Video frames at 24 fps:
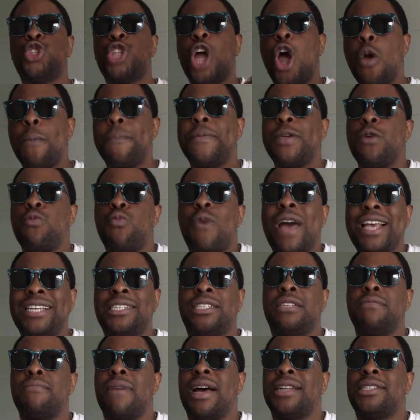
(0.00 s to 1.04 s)
Don't be
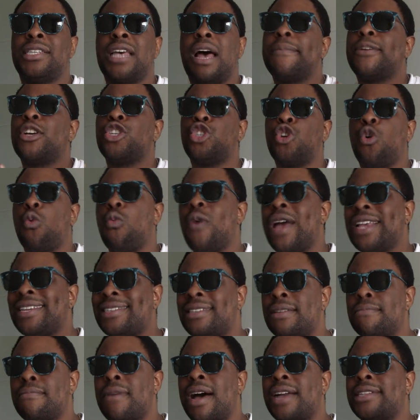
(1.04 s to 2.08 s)
wasting my time, because you're
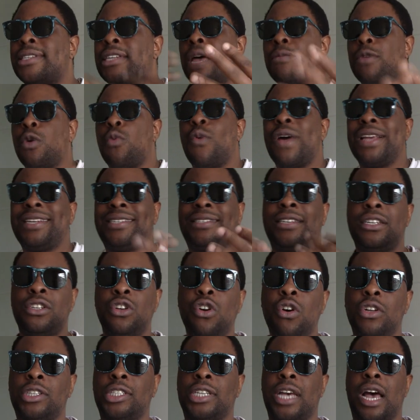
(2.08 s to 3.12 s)
wasting my time, you're wasting
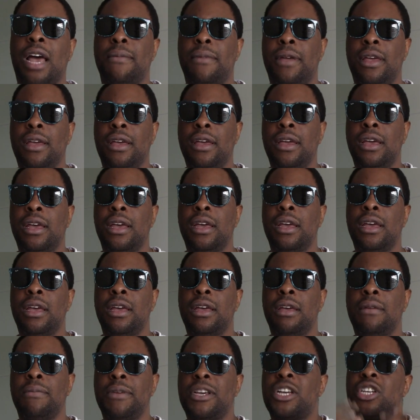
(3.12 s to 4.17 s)
your time.
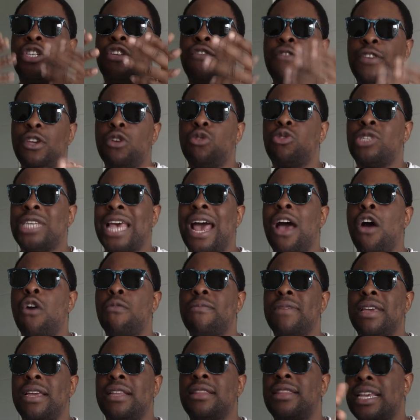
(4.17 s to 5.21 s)
Because if you
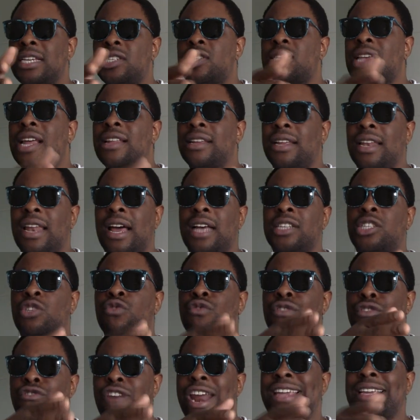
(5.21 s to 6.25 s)
tell me these
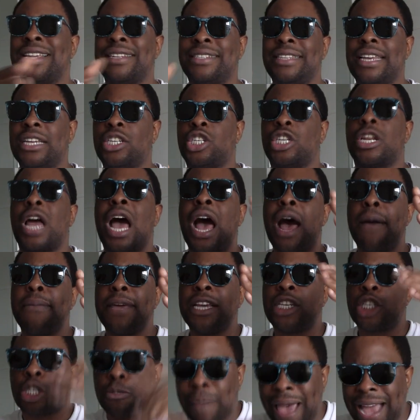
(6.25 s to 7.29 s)
sunglasses are in great condition, I'm
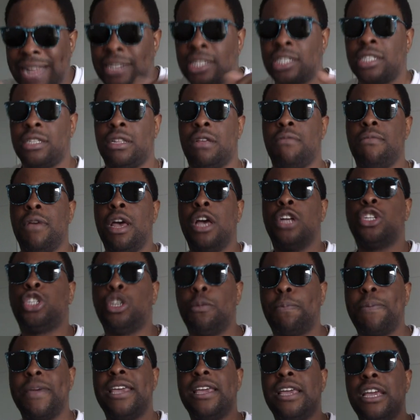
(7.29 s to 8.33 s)
expecting them
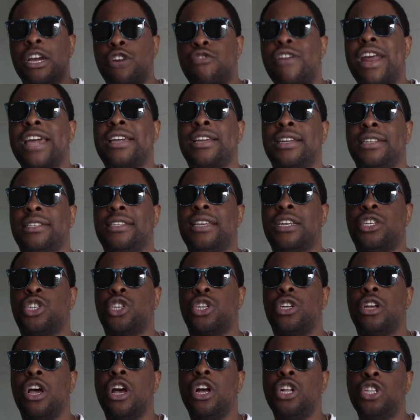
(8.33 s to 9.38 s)
to be in great
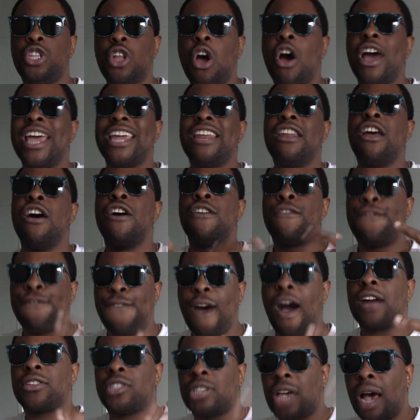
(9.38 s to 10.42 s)
condition, not in
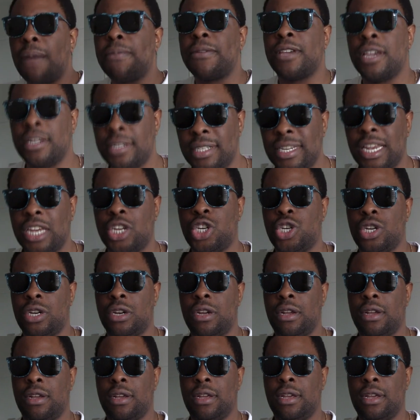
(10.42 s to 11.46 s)
fucked up condition.